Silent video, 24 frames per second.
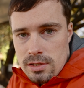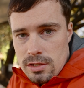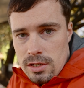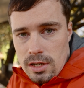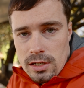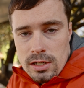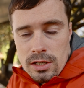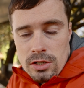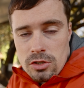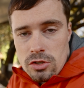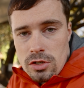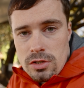Here I
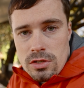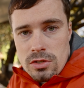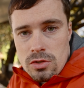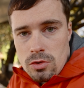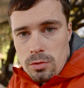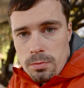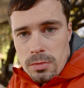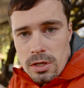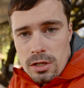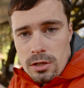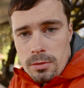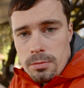can just
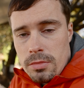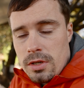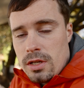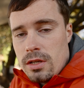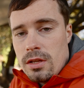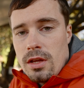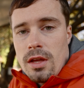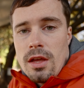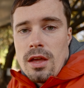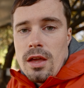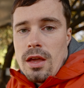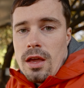zoom in a bit
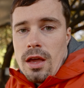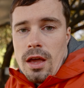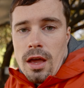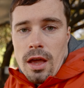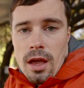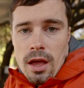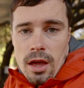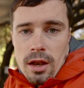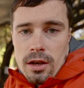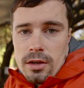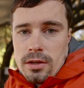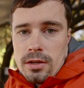
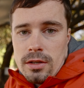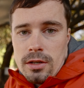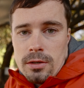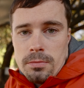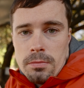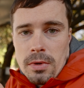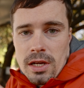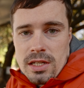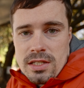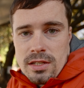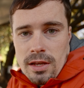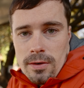and that
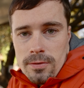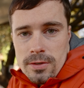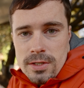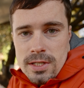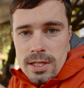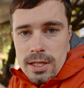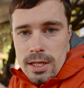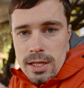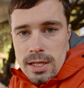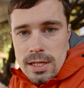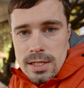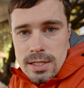makes
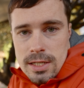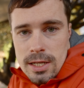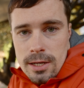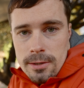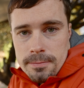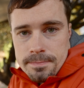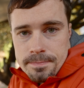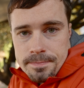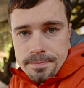everything easier.